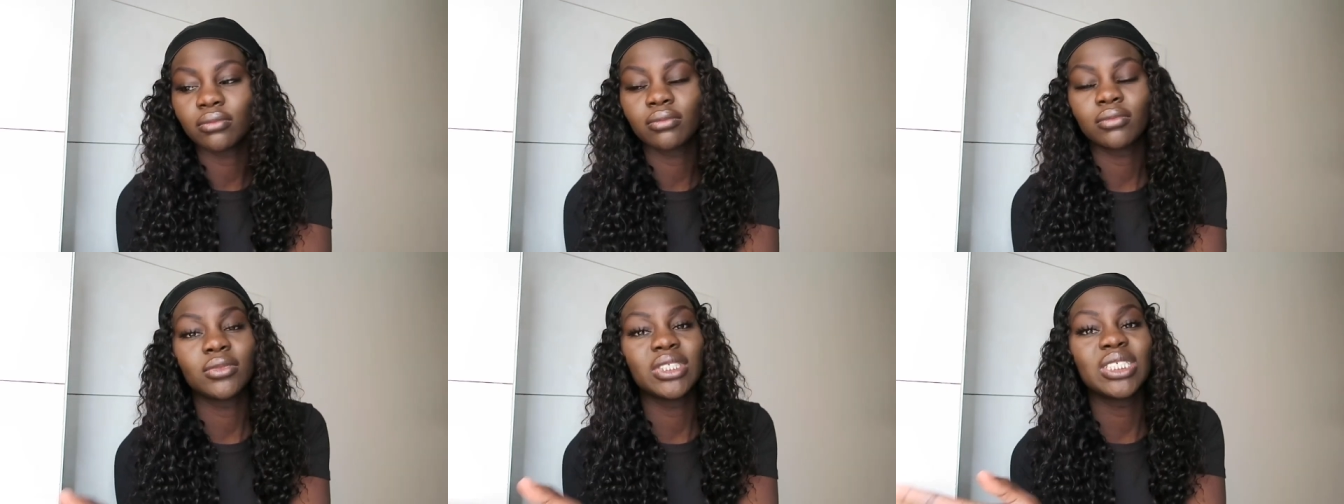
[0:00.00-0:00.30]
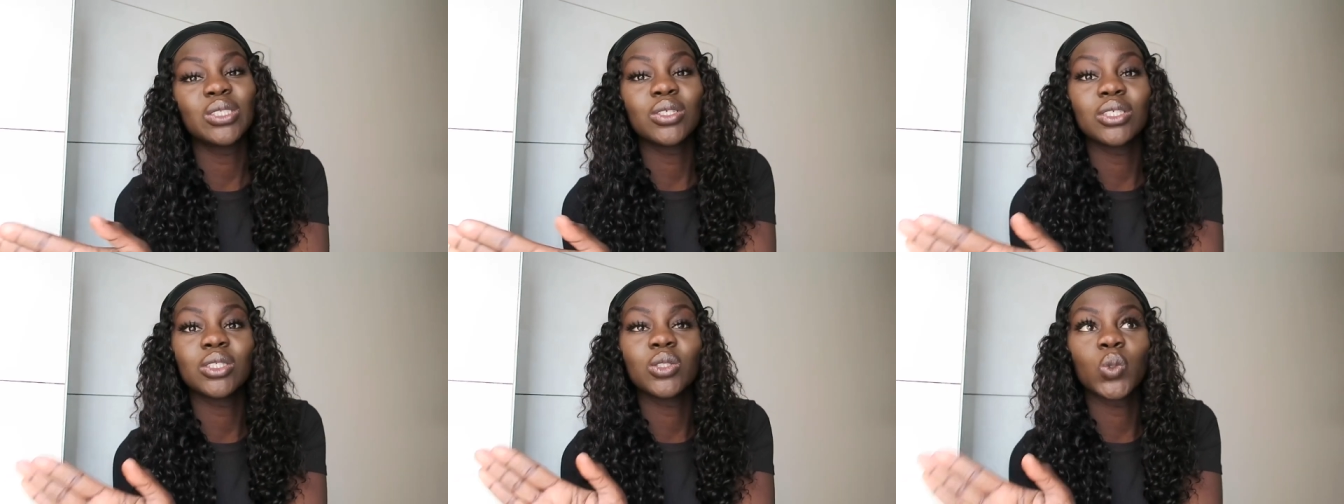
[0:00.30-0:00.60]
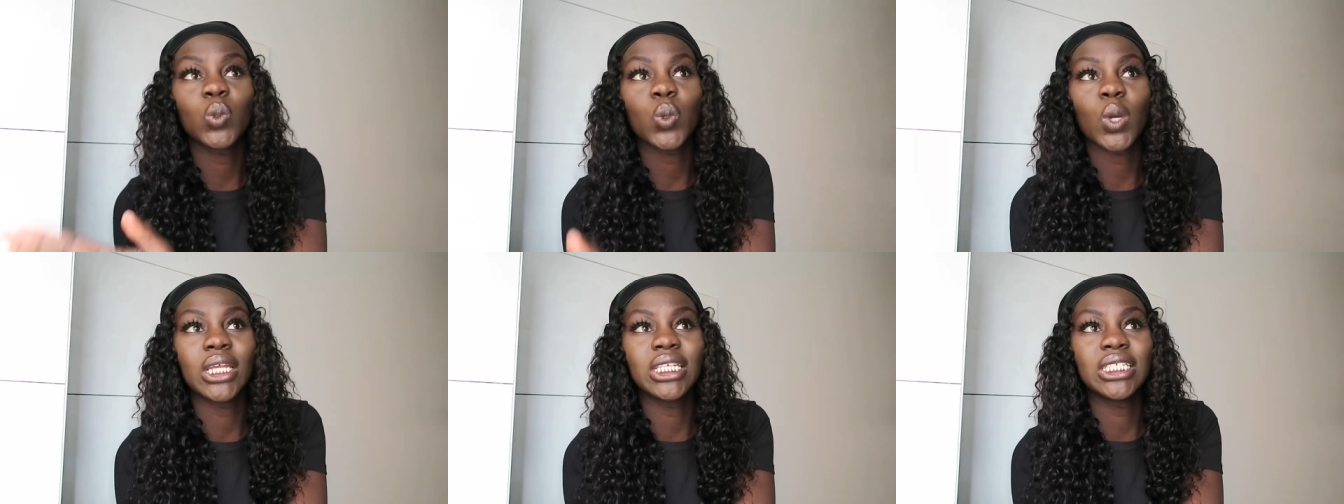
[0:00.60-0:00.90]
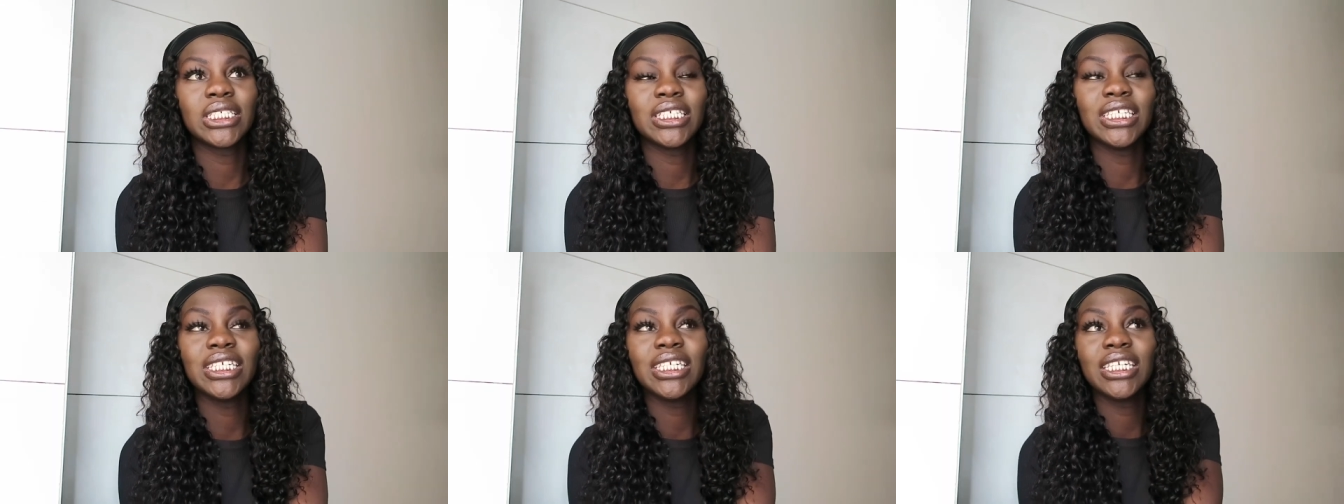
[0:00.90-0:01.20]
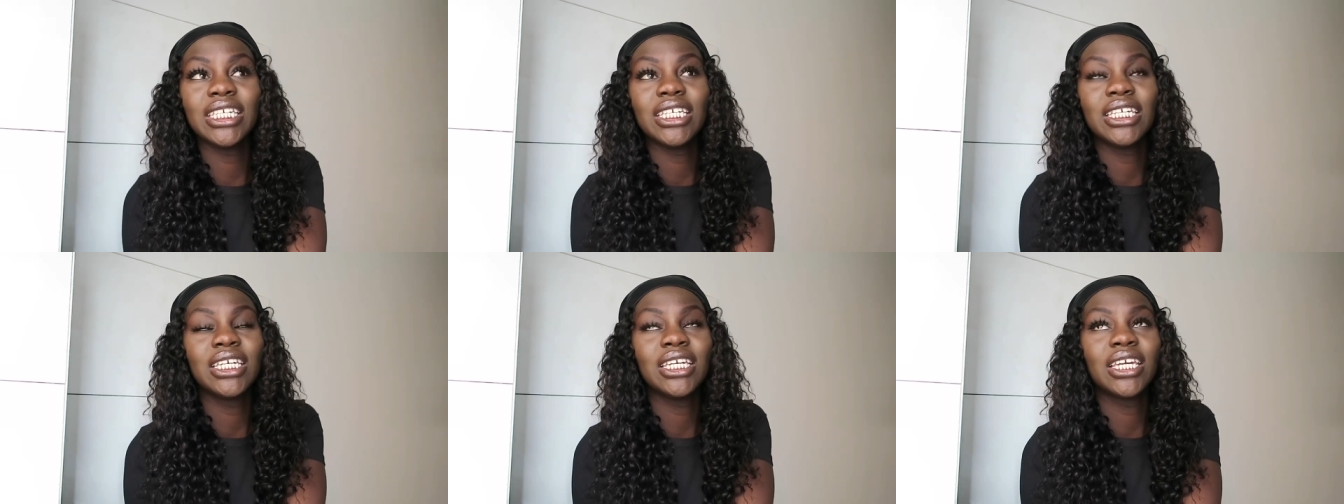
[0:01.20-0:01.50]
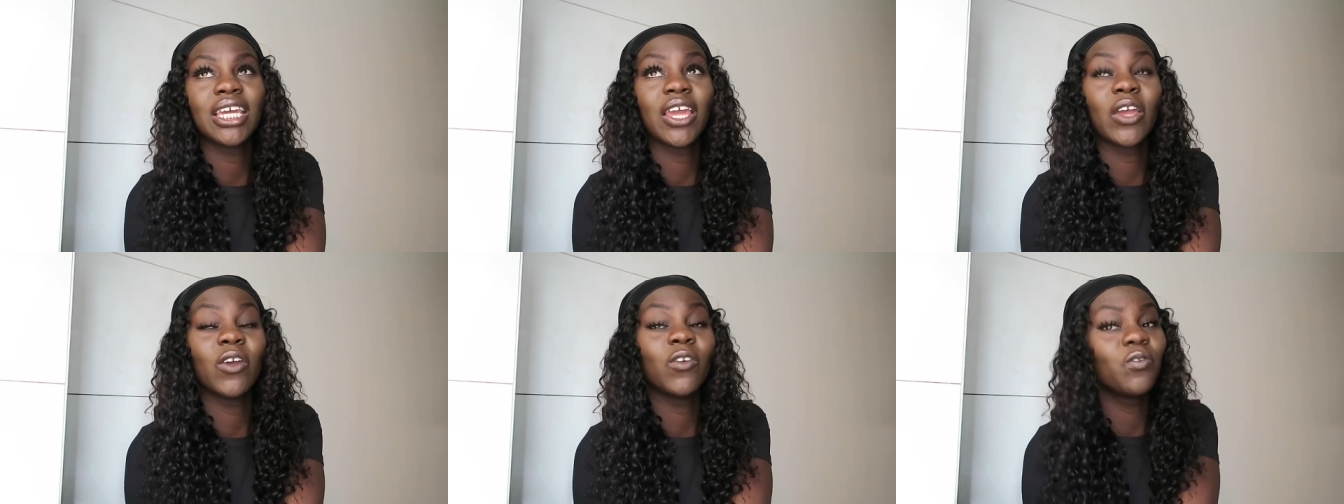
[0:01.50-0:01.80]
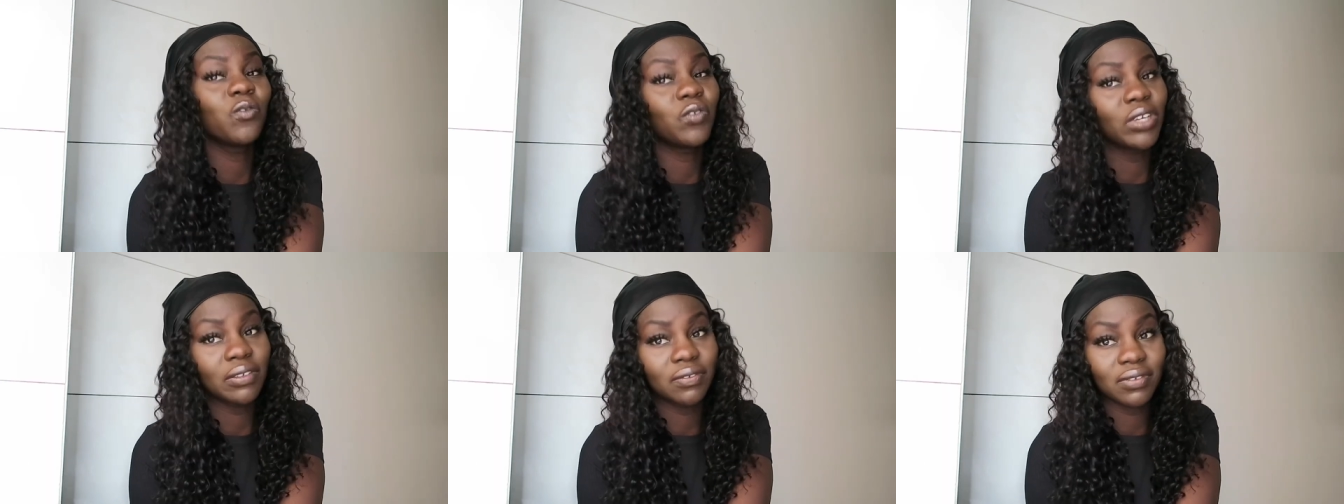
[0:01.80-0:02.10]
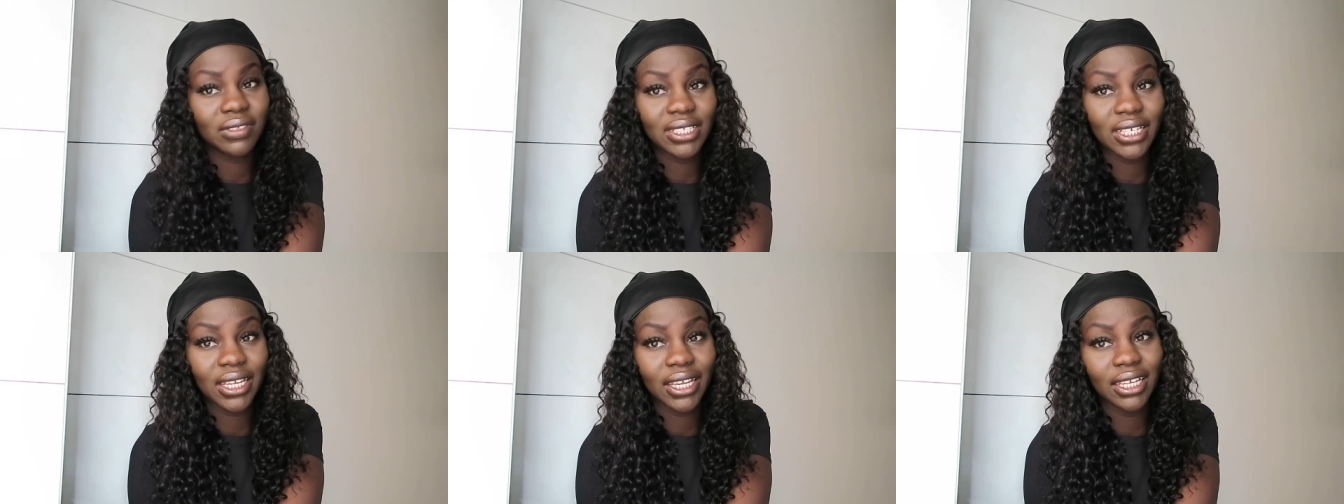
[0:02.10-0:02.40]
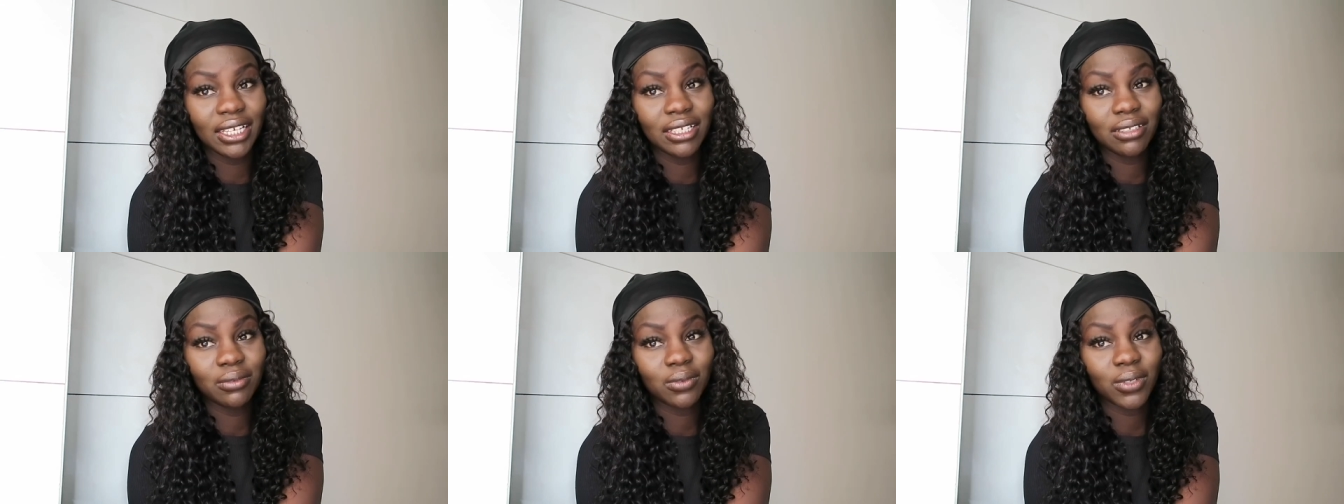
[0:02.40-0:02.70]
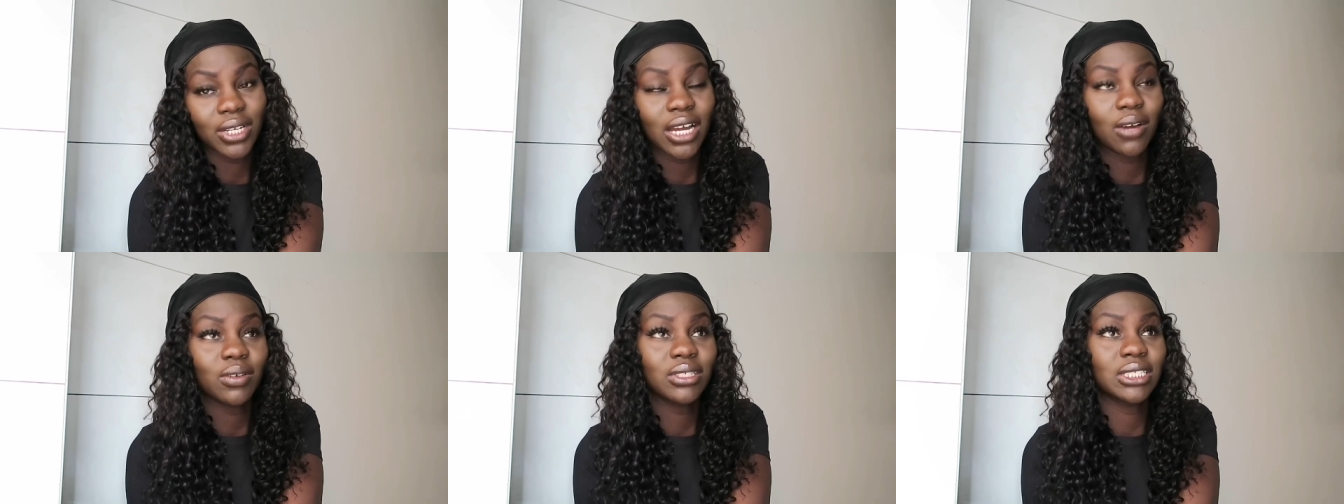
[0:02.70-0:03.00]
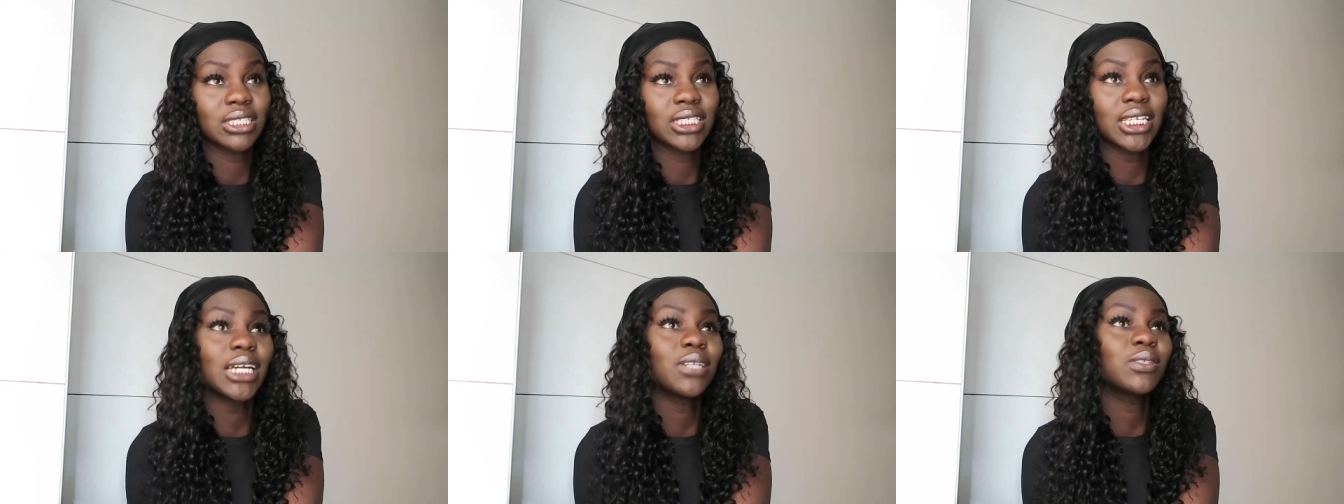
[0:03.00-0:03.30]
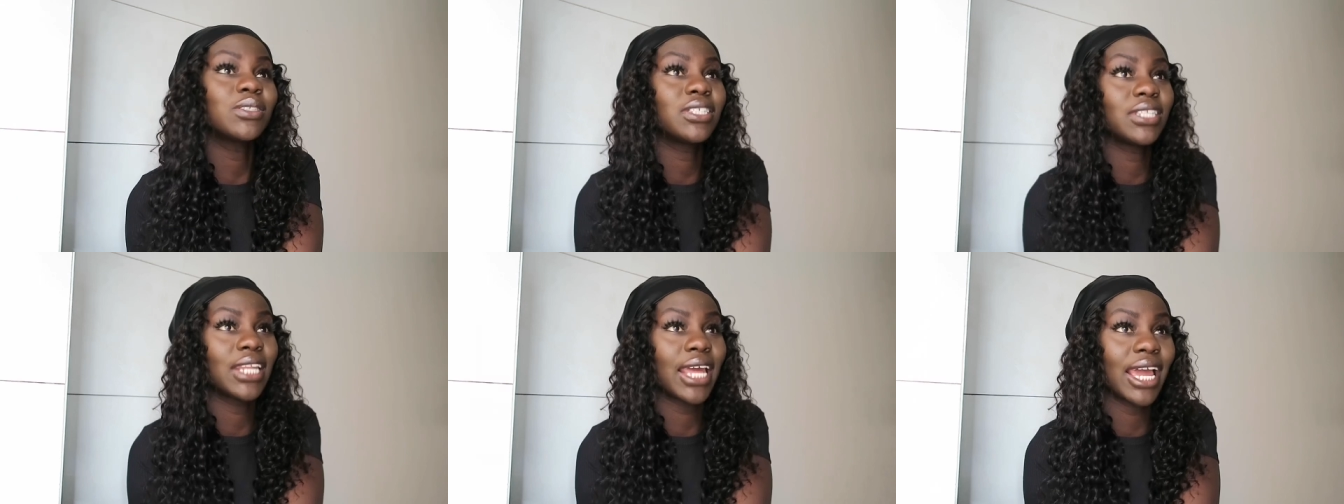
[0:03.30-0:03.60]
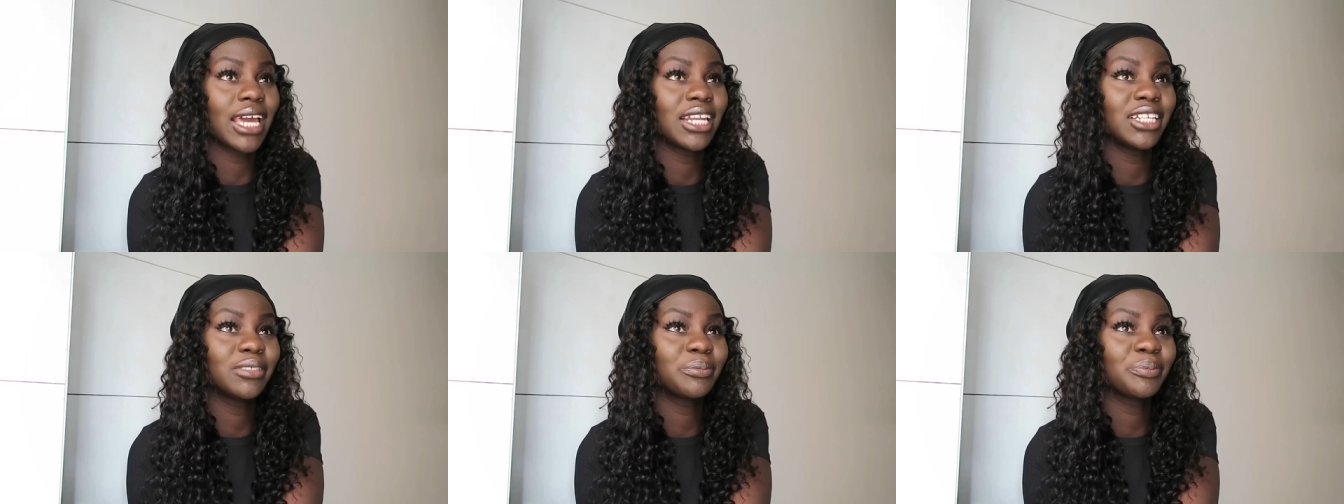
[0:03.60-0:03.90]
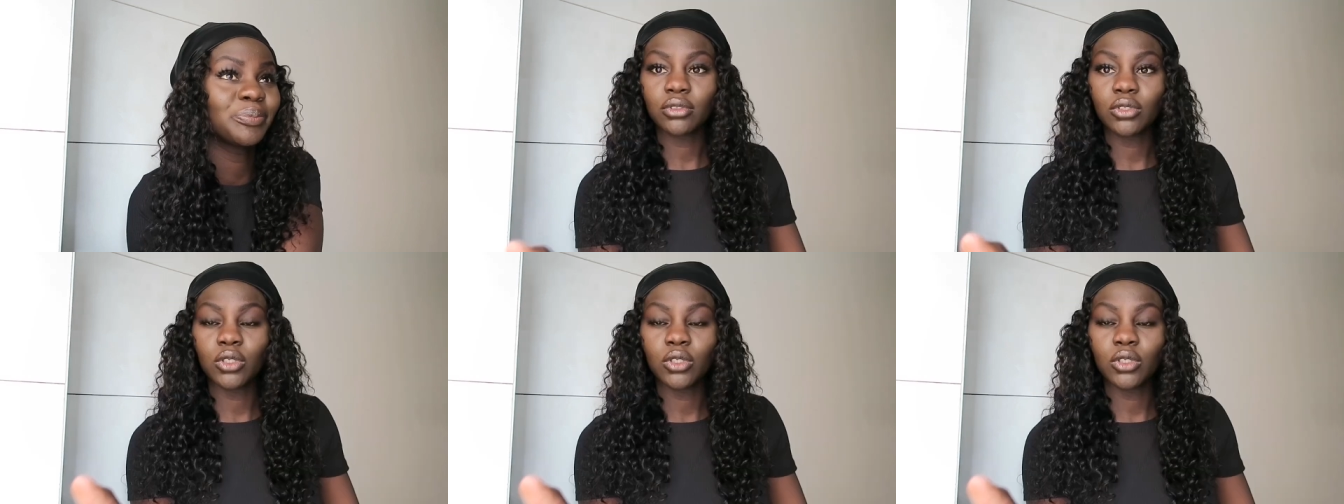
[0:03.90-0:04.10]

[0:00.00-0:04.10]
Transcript: this was 2015 when I was in South Sudan.